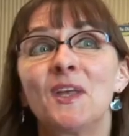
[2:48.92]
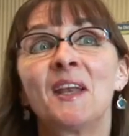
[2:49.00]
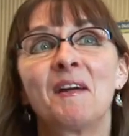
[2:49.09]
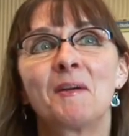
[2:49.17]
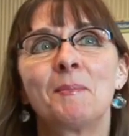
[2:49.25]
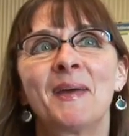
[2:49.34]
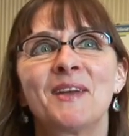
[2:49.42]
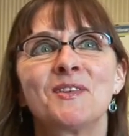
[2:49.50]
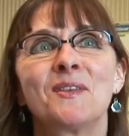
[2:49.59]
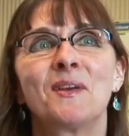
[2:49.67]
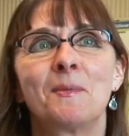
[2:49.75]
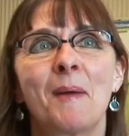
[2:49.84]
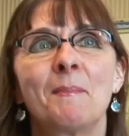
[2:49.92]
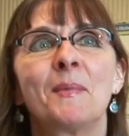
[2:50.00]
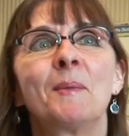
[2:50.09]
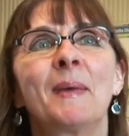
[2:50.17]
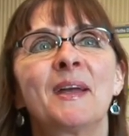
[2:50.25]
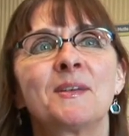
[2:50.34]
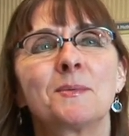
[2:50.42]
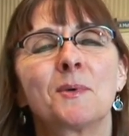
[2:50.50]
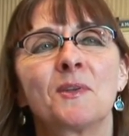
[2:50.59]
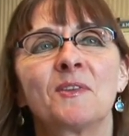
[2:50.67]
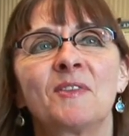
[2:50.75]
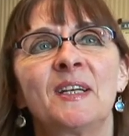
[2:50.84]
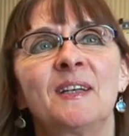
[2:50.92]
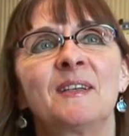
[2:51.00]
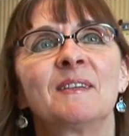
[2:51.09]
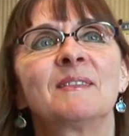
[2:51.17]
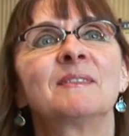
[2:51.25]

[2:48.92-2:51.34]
They learn better, they remember better what they've learned.